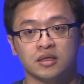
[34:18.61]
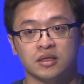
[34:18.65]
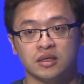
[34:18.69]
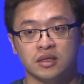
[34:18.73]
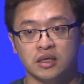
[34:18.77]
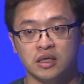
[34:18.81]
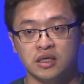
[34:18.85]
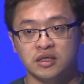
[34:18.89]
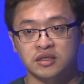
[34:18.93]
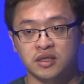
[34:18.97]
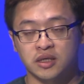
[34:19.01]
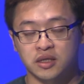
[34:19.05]

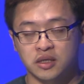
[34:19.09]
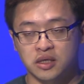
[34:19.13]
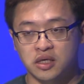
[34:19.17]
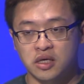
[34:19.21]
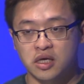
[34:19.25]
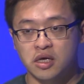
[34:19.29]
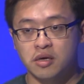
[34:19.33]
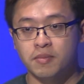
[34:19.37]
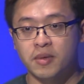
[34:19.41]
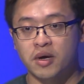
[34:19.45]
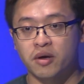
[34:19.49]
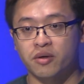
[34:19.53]
these are
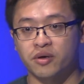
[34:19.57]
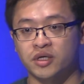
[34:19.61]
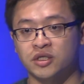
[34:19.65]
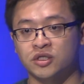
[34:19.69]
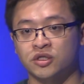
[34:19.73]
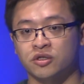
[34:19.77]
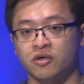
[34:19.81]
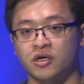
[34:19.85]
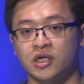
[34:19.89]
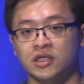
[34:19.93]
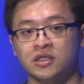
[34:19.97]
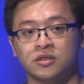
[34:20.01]
the email
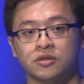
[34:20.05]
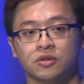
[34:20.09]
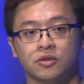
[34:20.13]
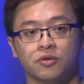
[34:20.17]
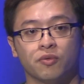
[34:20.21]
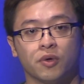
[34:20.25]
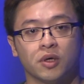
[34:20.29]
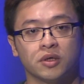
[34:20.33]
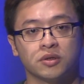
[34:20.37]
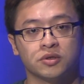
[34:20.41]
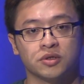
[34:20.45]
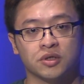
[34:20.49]
address you
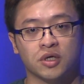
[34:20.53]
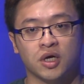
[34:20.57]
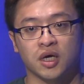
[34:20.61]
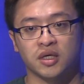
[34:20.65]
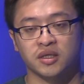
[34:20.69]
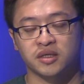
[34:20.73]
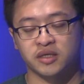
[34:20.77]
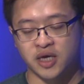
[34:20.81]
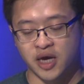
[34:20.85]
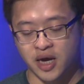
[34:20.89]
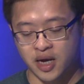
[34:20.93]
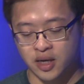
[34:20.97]
want to
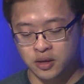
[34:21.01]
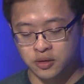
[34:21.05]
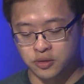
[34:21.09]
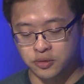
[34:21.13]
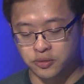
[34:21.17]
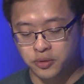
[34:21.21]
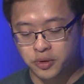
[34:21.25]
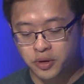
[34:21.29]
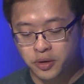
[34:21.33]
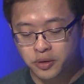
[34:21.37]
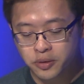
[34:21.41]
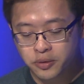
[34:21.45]
contact
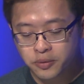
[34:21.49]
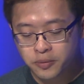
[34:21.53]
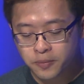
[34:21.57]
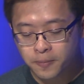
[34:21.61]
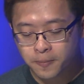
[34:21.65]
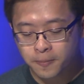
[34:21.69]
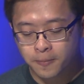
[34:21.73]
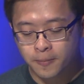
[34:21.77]
Google.